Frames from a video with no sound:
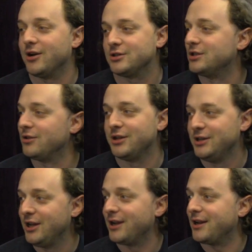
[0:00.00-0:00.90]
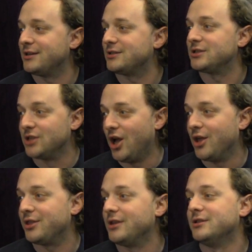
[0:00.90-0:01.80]
So Litany Against
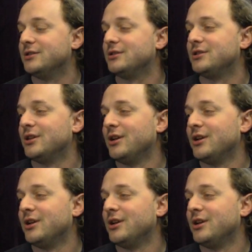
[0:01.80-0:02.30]
Sloth is